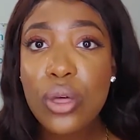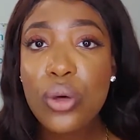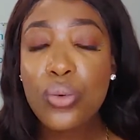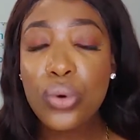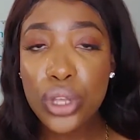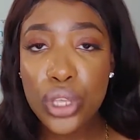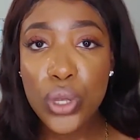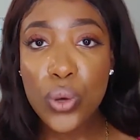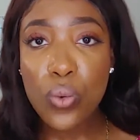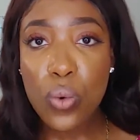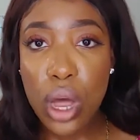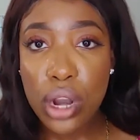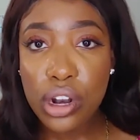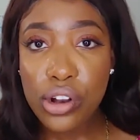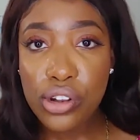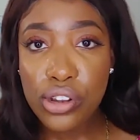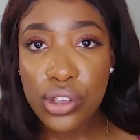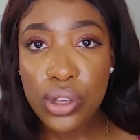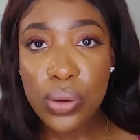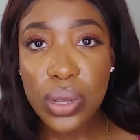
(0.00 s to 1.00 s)
what you want
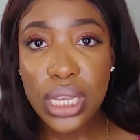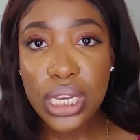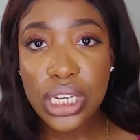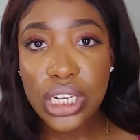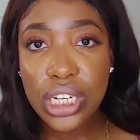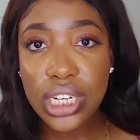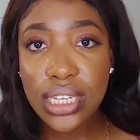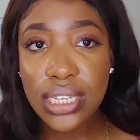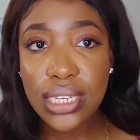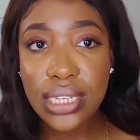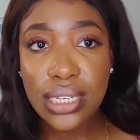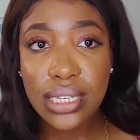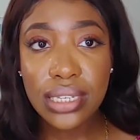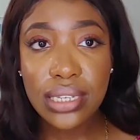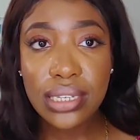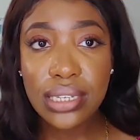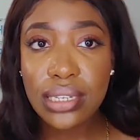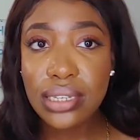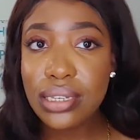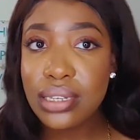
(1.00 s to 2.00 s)
to do is
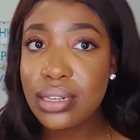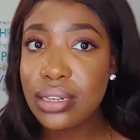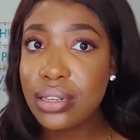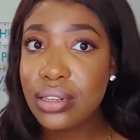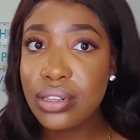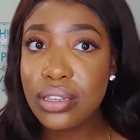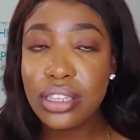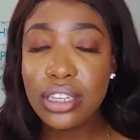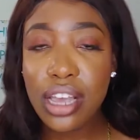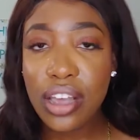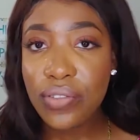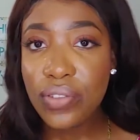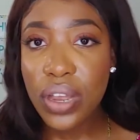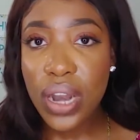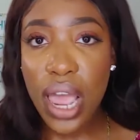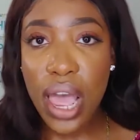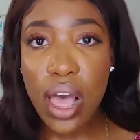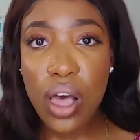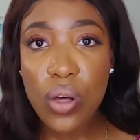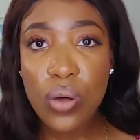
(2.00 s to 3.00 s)
just tough it
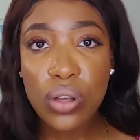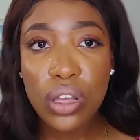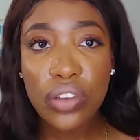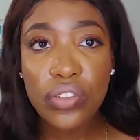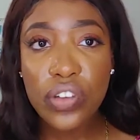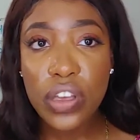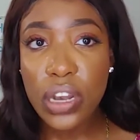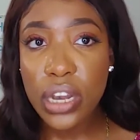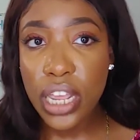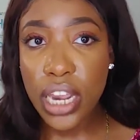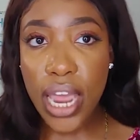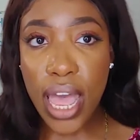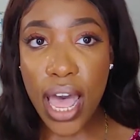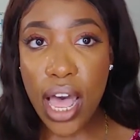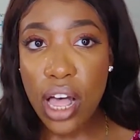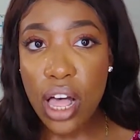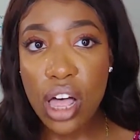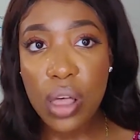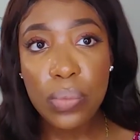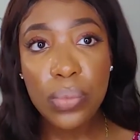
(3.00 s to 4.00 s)
out. If you need
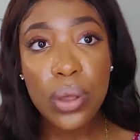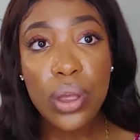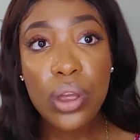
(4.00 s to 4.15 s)
help,